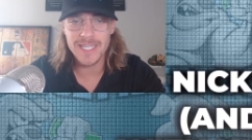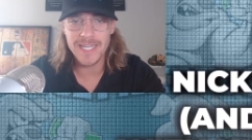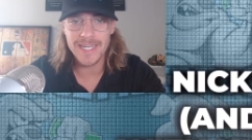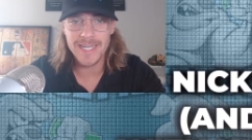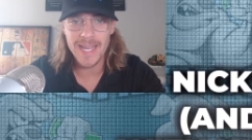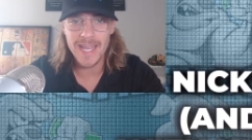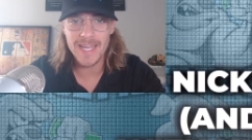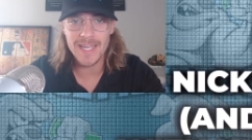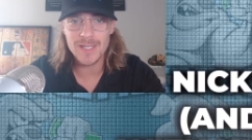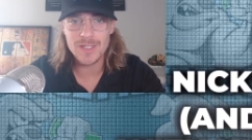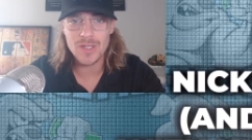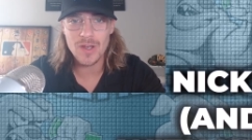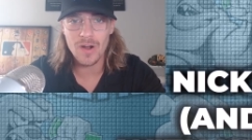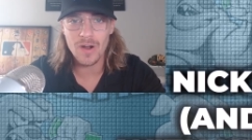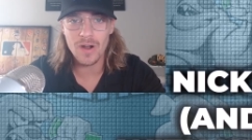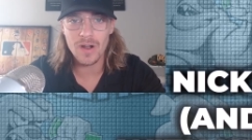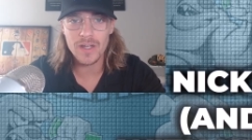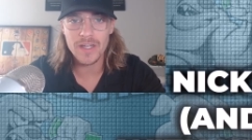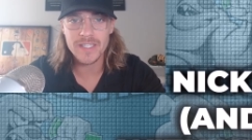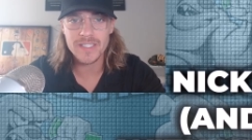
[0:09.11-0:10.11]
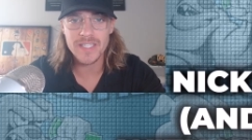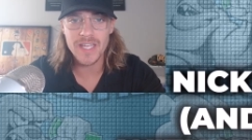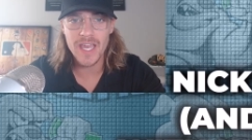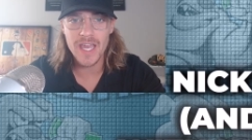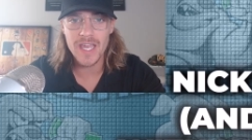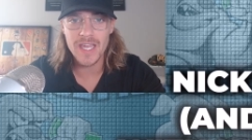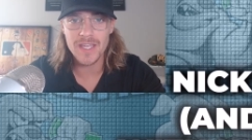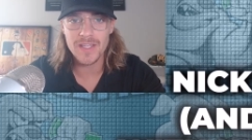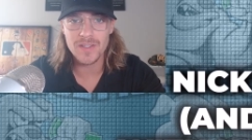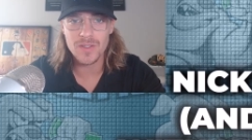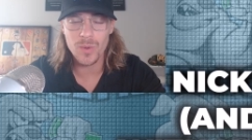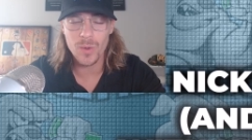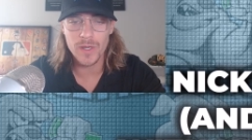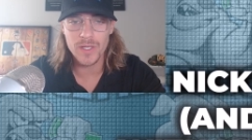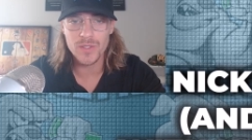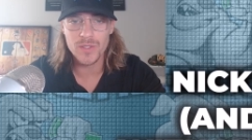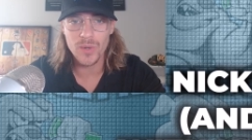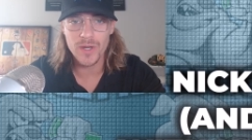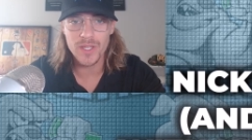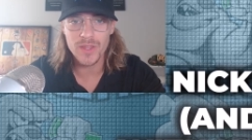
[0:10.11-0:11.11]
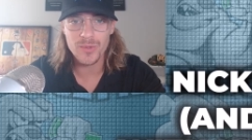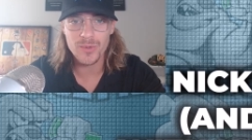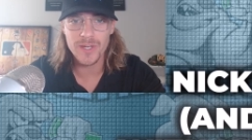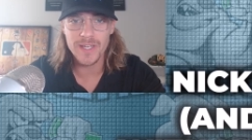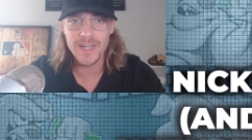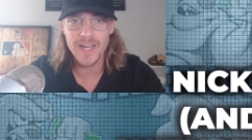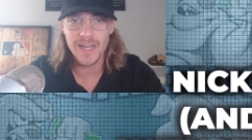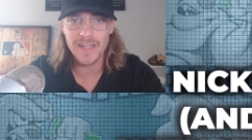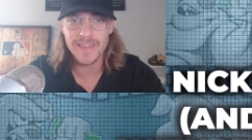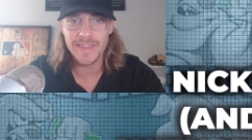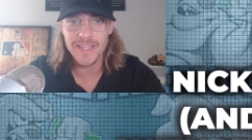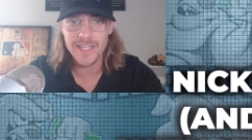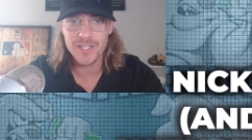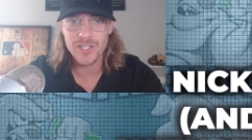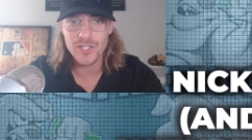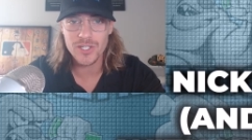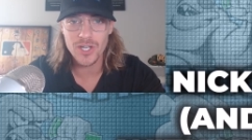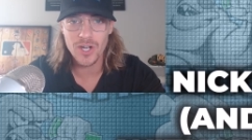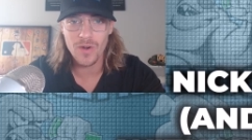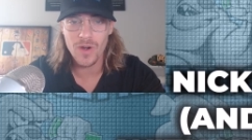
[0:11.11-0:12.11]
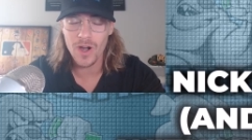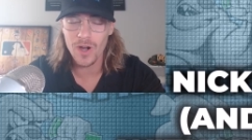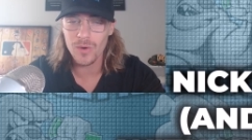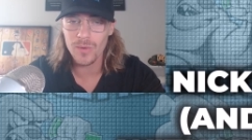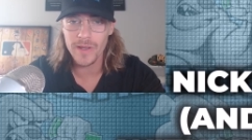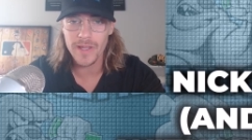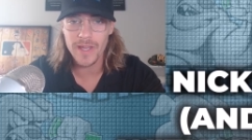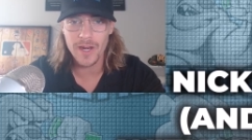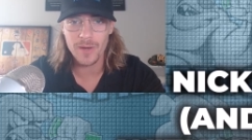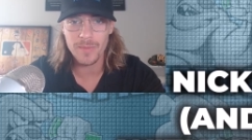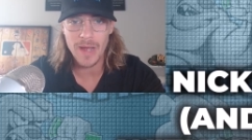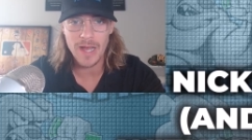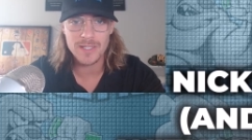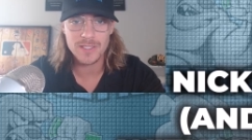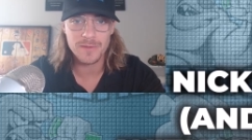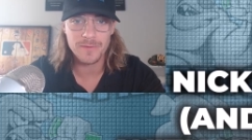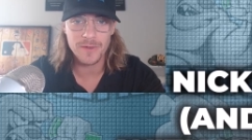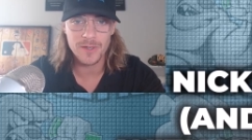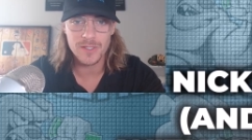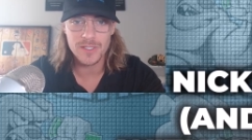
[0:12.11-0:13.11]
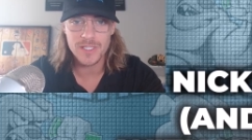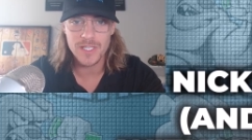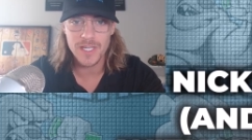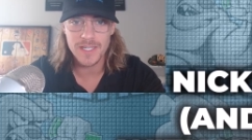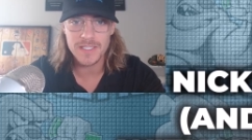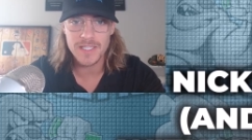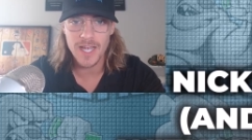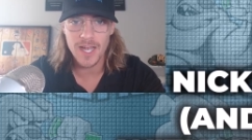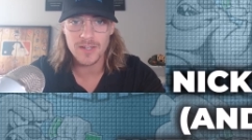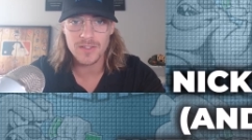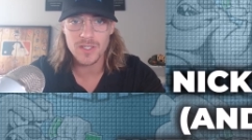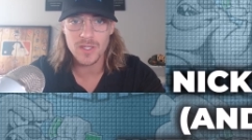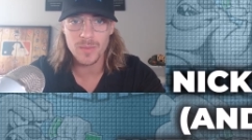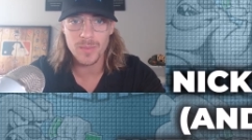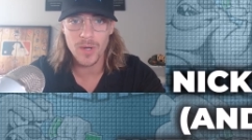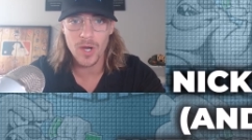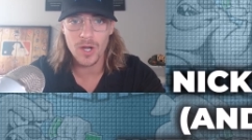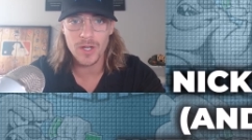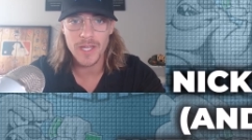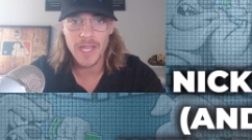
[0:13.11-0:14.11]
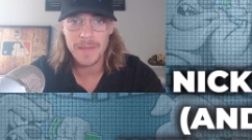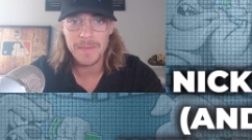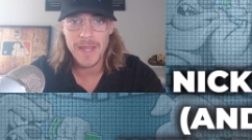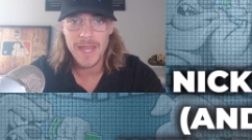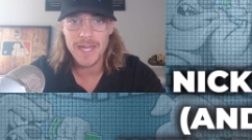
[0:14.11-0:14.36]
Today is August eighth, twenty twenty-three, and on this show, all we care about is the first six outs of the ball game.